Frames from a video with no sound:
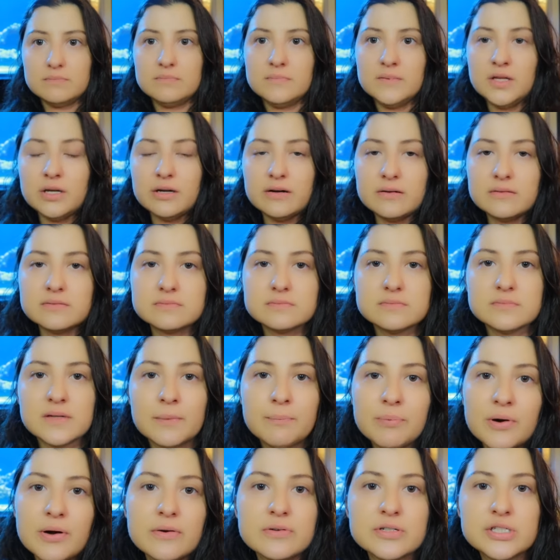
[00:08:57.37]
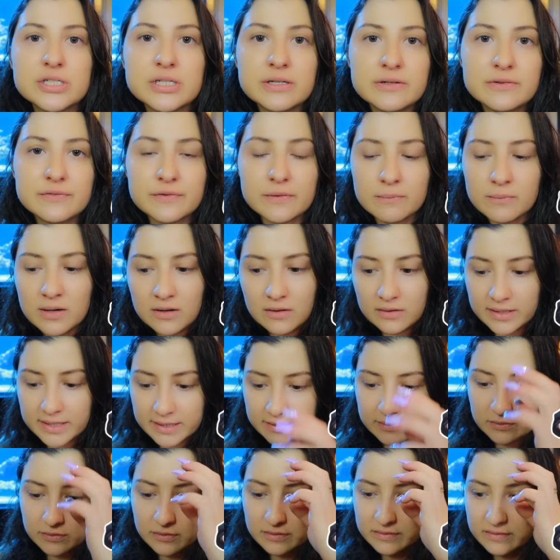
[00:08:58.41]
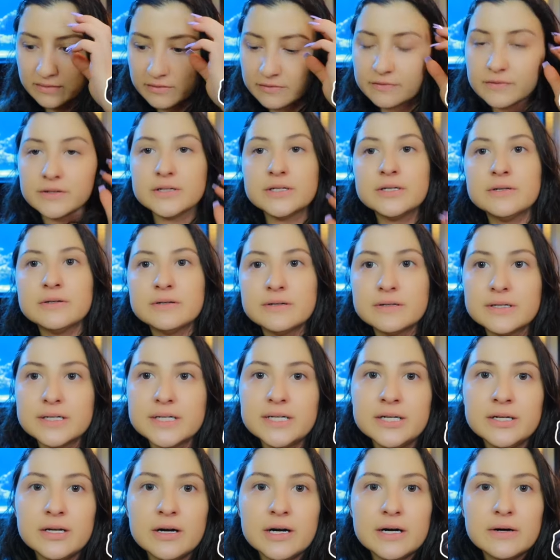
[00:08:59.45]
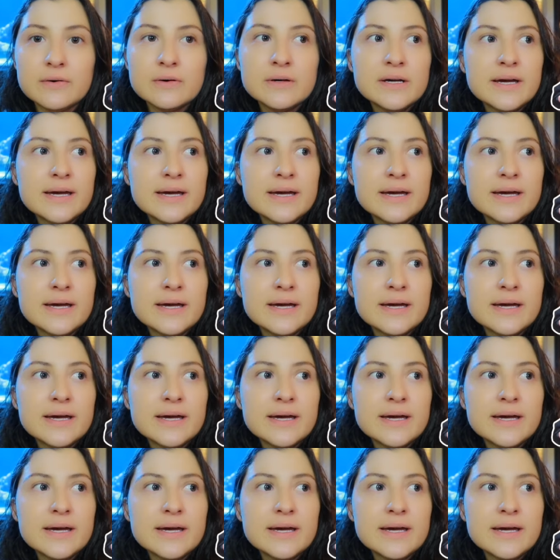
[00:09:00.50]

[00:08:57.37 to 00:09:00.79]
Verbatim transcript: you know, approach you from all angles over your, you know,